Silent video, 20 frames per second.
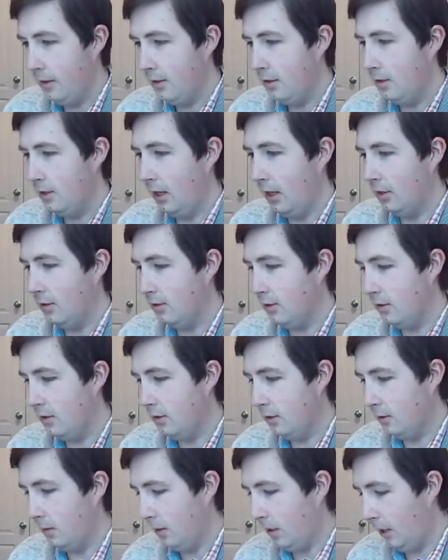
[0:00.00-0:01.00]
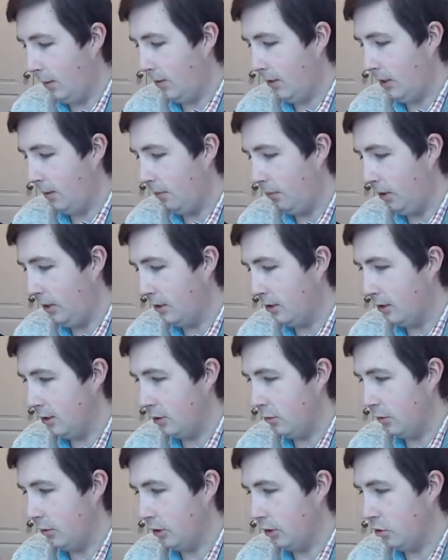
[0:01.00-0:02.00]
stances, becoming an
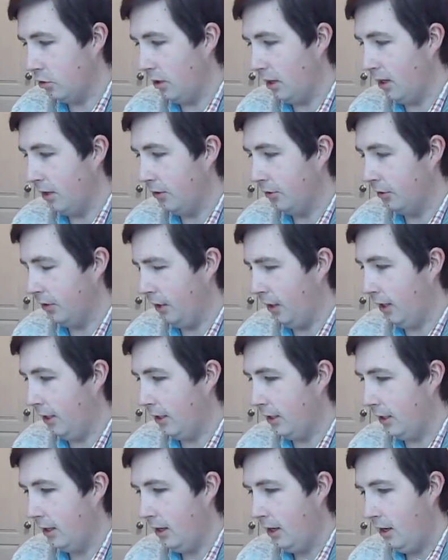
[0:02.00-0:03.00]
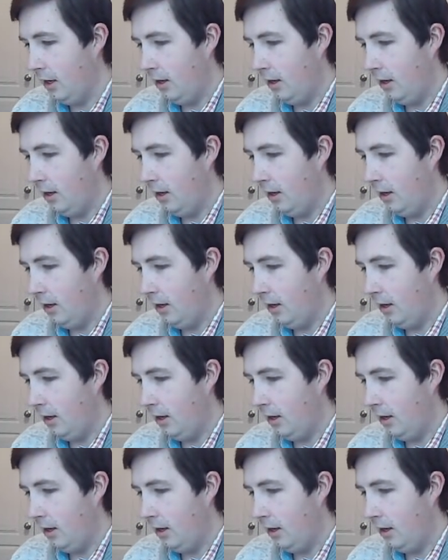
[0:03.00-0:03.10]
apprentice, what the trials are like,